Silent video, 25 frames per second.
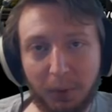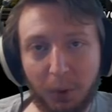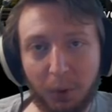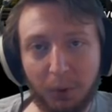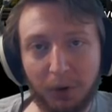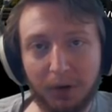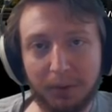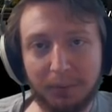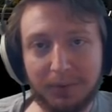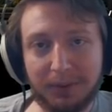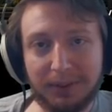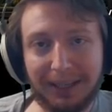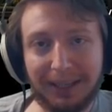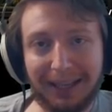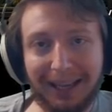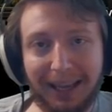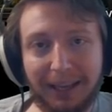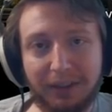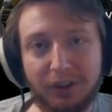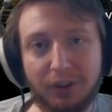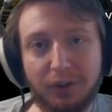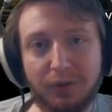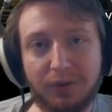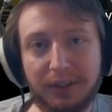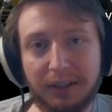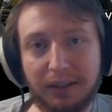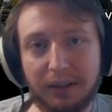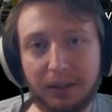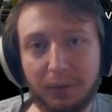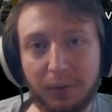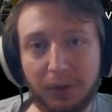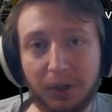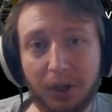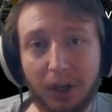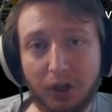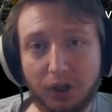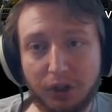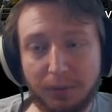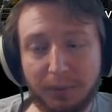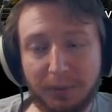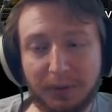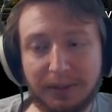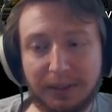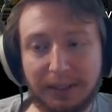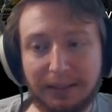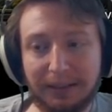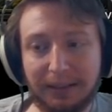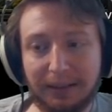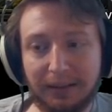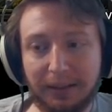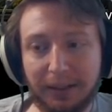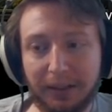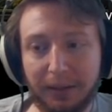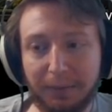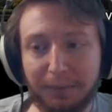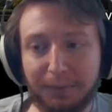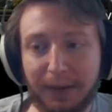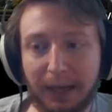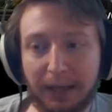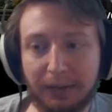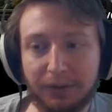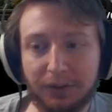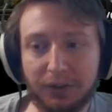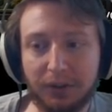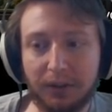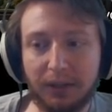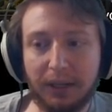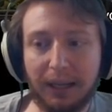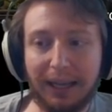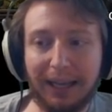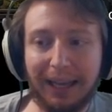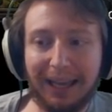orbs and using the one hundred percent Delirium faster